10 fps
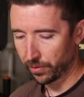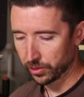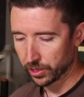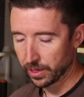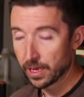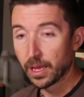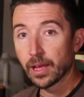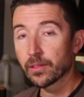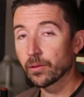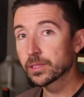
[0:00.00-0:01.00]
version.
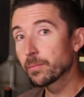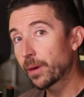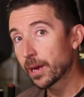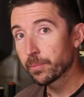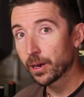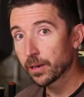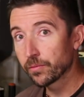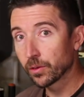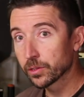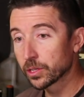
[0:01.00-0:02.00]
There is a bipod
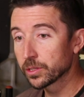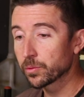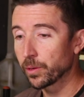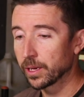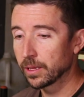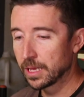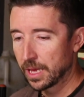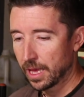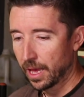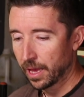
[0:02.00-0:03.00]
version as well,
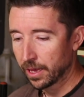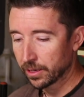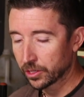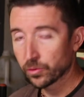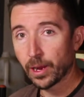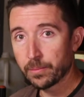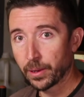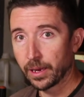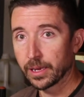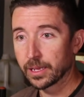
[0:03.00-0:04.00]
and a
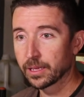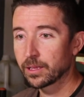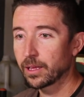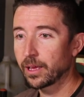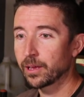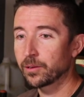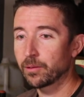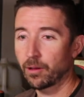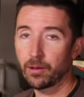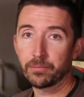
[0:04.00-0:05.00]
tripod. And
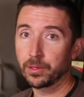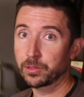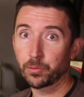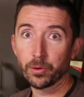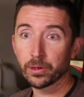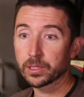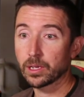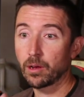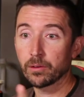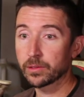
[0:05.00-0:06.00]
this works
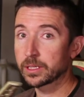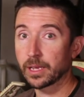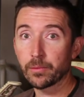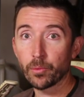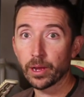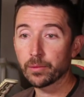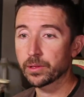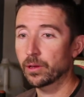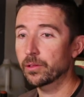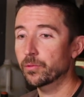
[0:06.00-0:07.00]
all the same way
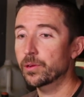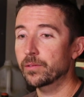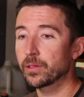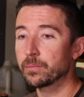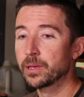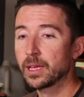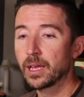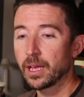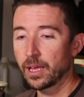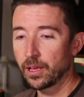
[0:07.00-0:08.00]
with all three of them.
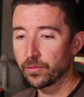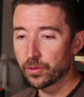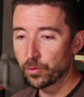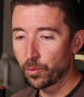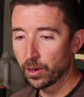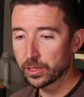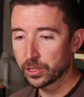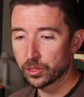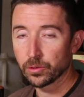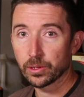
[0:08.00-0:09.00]
If you want
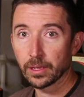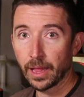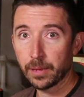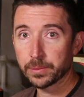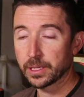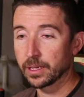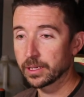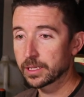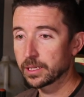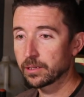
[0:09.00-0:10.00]
to collapse
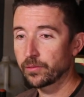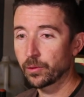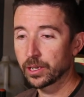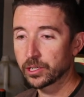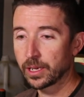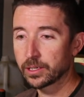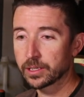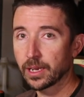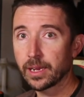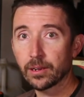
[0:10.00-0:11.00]
this, if you want to change
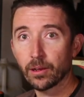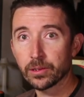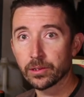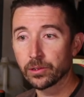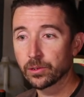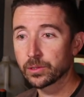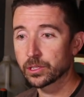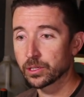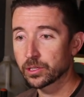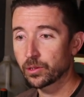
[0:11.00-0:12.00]
its height, all you do is
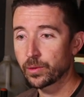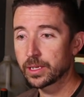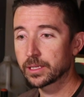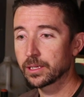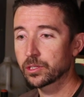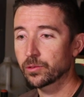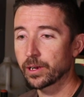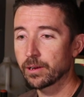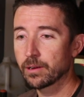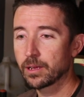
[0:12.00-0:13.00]
just squeeze this
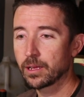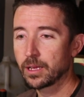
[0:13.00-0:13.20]
trigger,